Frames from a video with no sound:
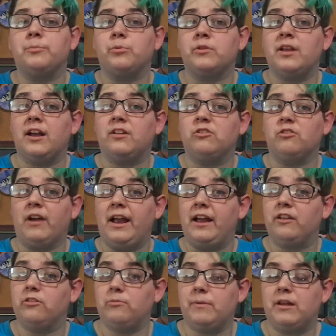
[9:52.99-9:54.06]
protect your
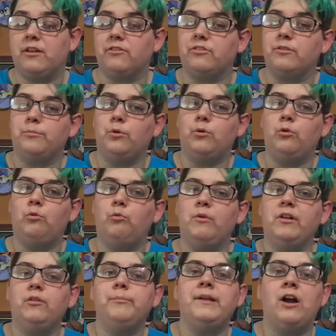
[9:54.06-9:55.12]
hands because the bowl
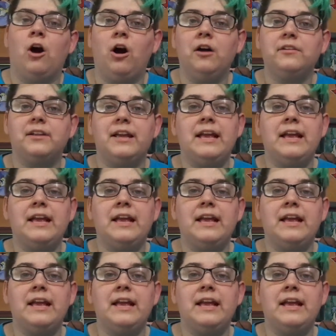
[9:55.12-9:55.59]
will be hot,